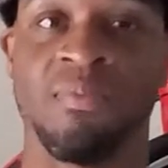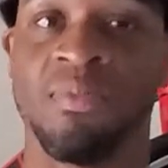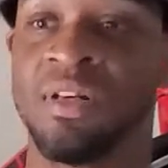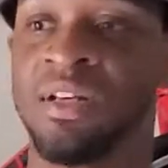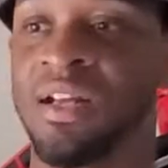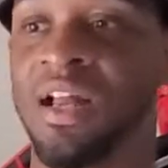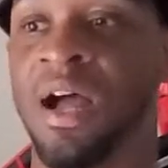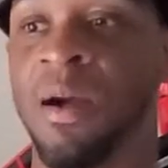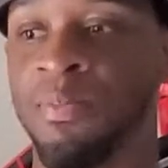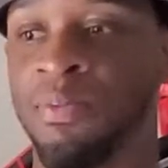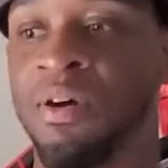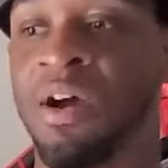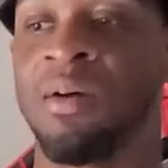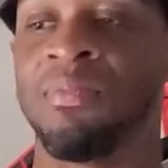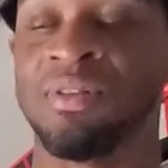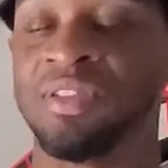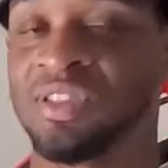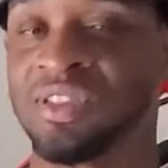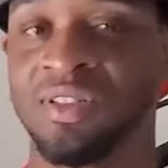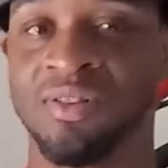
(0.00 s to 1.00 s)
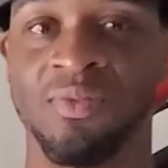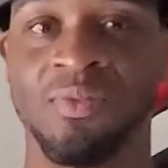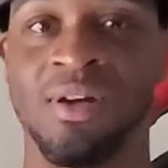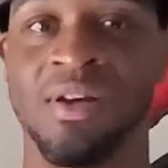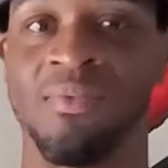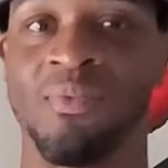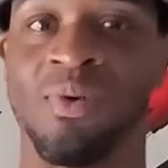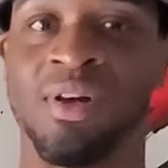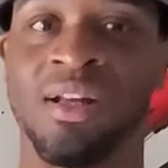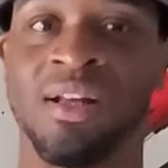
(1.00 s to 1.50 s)
but I probably should have
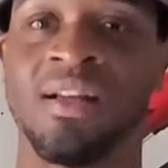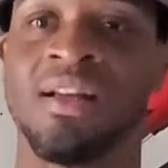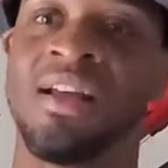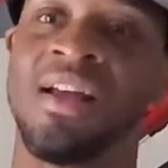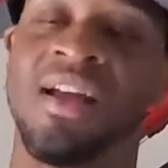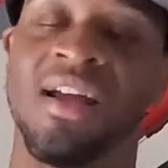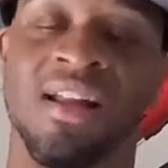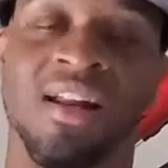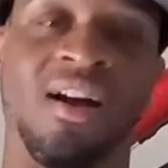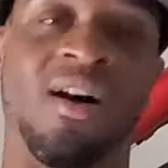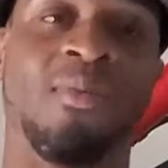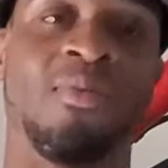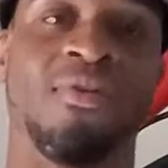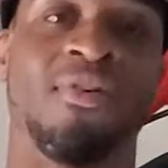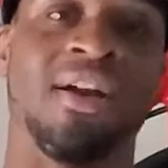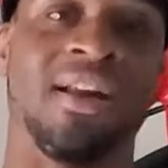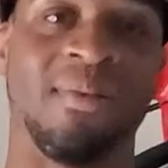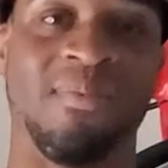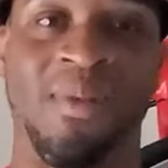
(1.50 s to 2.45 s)
went with an upgraded